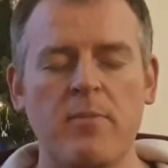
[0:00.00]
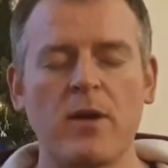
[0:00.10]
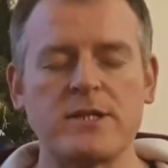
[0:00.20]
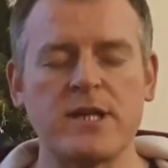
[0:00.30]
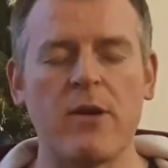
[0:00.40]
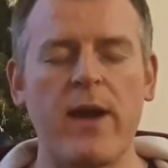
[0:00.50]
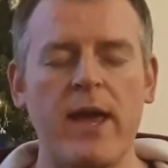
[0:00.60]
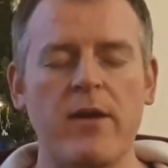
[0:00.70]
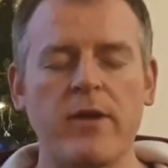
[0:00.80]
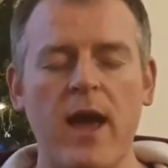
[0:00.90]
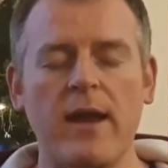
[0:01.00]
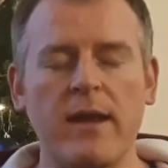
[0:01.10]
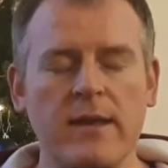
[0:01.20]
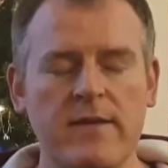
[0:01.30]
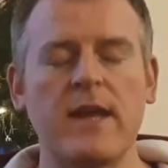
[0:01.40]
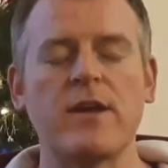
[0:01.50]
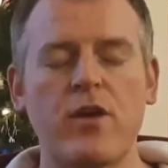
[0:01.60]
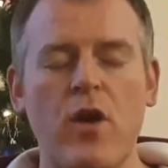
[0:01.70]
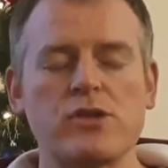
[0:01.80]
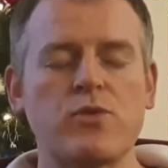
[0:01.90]
the Pontydawa area and indeed
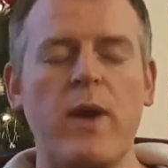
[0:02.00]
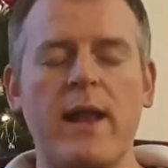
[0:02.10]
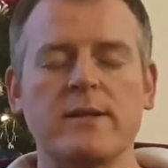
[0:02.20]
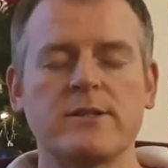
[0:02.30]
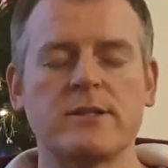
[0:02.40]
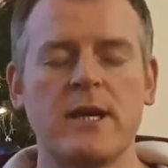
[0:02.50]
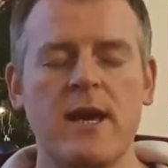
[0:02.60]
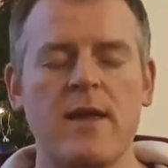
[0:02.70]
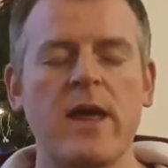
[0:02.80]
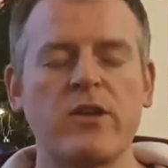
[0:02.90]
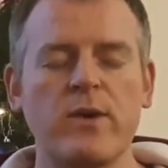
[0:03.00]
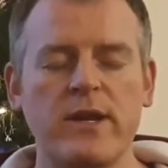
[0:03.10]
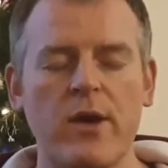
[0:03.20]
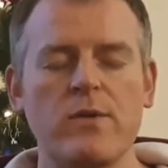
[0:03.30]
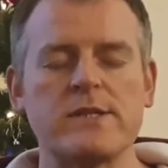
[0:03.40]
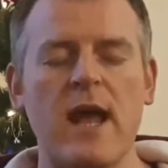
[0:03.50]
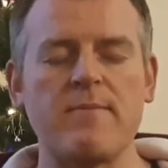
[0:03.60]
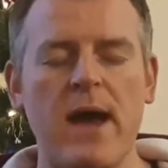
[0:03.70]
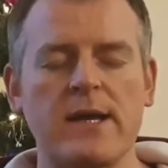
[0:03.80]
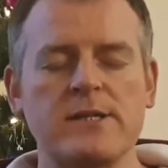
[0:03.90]
across Wales, that you would use that
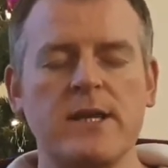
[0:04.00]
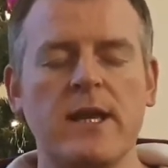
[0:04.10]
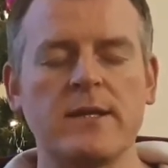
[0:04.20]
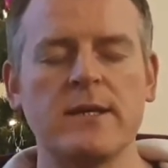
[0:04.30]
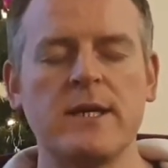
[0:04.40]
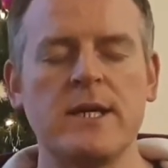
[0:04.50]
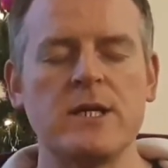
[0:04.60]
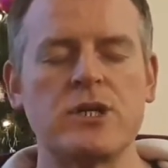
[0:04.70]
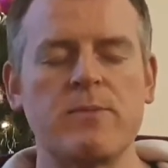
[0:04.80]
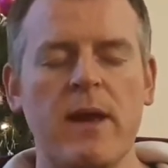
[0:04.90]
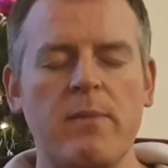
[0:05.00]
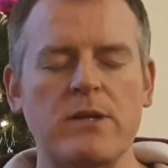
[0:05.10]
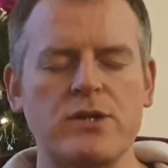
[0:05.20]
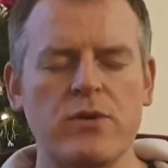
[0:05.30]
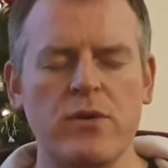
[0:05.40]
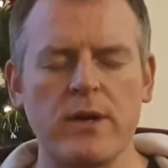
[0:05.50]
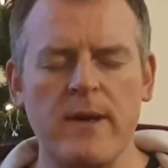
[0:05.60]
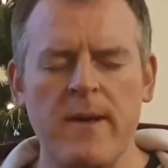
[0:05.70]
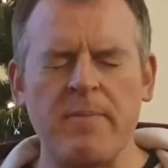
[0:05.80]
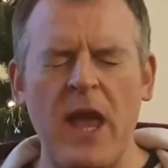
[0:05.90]
magazine to be able
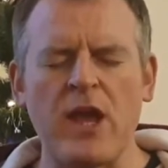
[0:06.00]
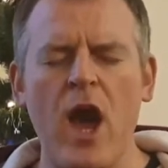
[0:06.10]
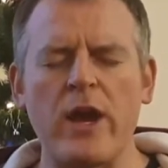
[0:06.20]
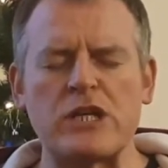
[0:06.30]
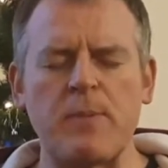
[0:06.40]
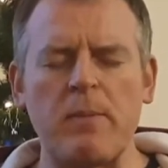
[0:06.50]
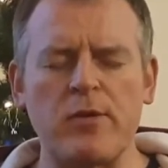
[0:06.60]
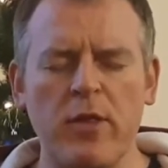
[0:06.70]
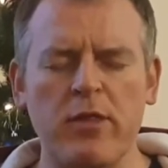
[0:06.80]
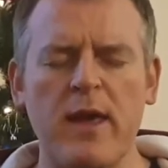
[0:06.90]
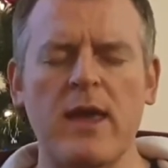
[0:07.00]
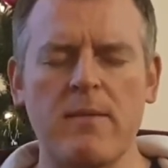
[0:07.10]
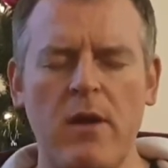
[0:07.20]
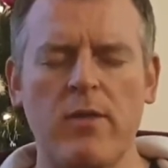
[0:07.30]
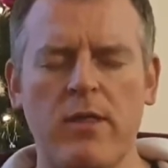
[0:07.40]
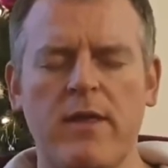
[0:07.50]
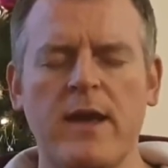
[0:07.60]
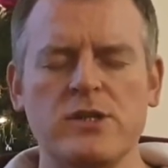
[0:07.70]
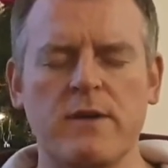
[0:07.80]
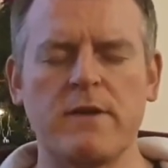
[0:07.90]
to encourage people to think about the
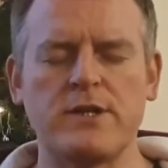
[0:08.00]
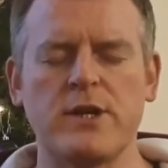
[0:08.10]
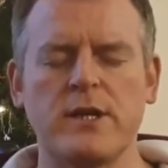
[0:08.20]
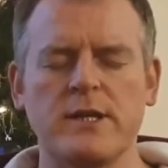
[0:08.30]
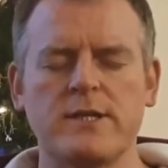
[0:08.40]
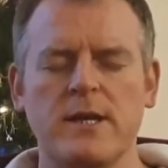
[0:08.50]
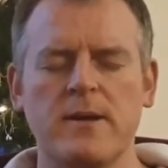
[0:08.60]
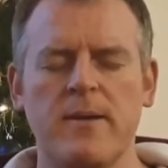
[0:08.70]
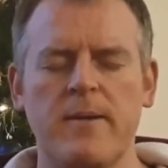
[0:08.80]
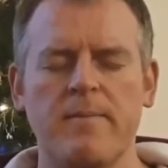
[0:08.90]
things of eternity.